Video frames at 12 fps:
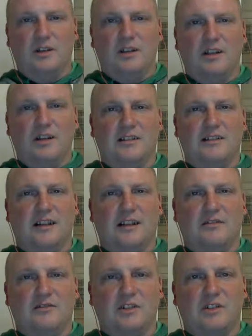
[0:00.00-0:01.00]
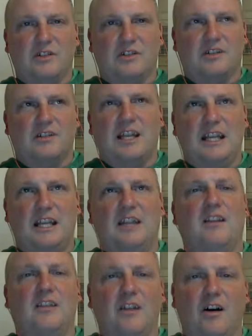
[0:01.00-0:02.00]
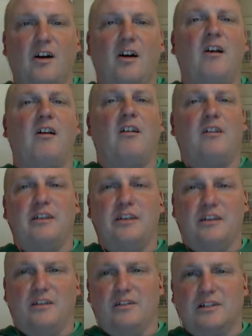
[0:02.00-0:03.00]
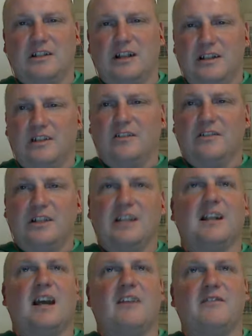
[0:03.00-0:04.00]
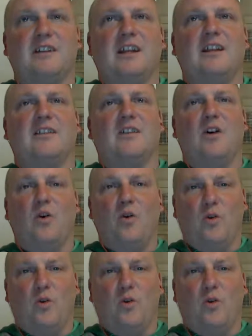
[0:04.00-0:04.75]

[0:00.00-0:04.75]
instead of just taking it's not, you don't have to take the whole,